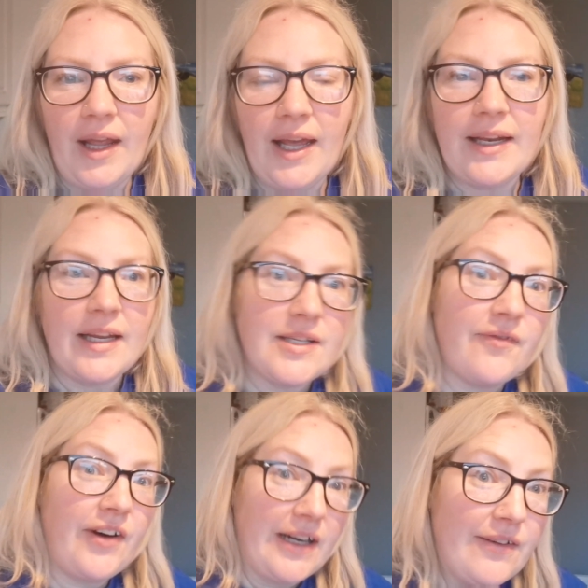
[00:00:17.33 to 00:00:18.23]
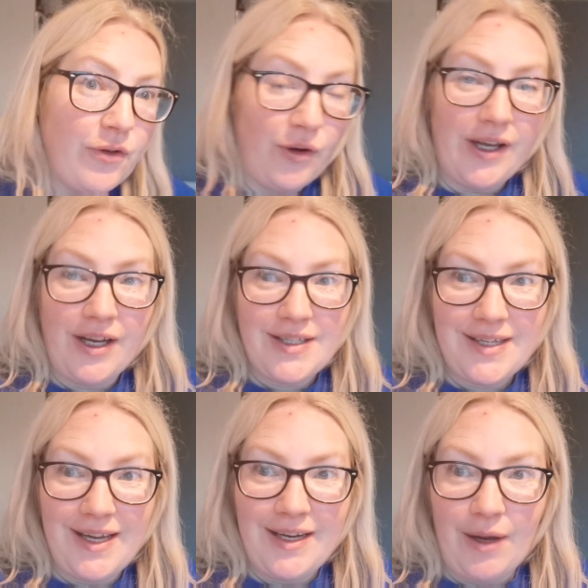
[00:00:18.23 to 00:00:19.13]
It is very foggy
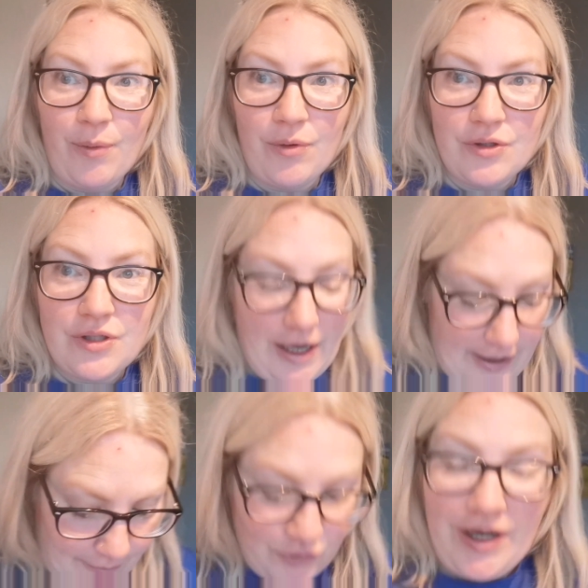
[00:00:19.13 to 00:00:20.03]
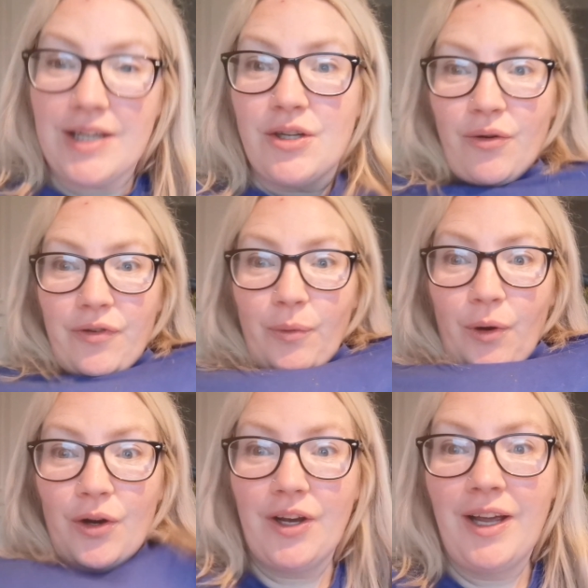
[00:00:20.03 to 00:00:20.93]
outside. I am dressed to go for a
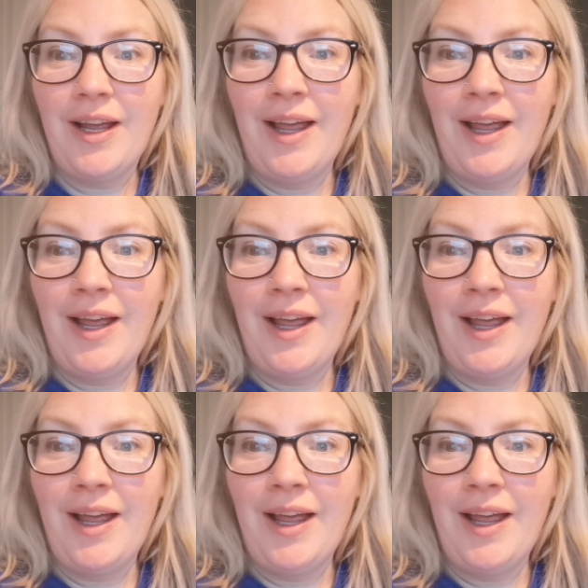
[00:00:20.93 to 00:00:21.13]
walk.